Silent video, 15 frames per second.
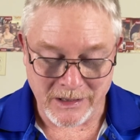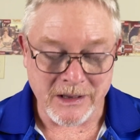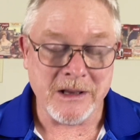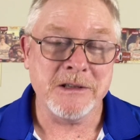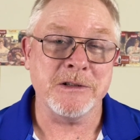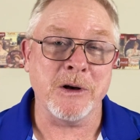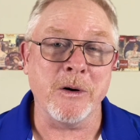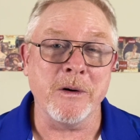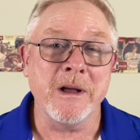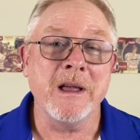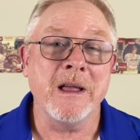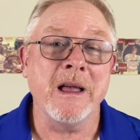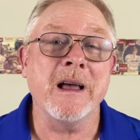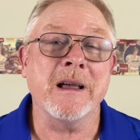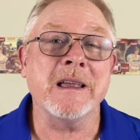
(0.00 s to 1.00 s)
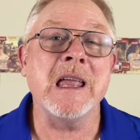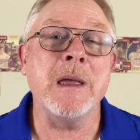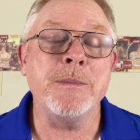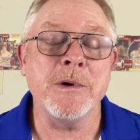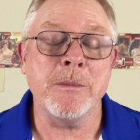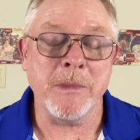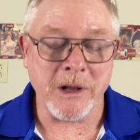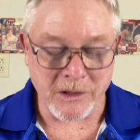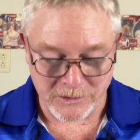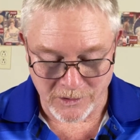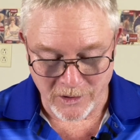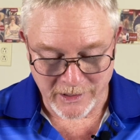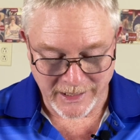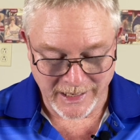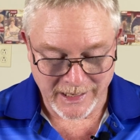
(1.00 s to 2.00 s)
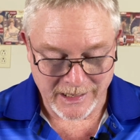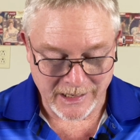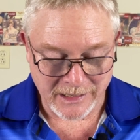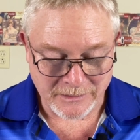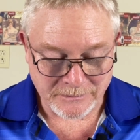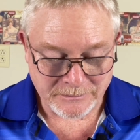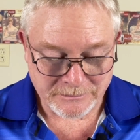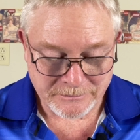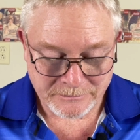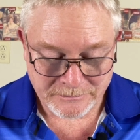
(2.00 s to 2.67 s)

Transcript: So keep your male dog eating.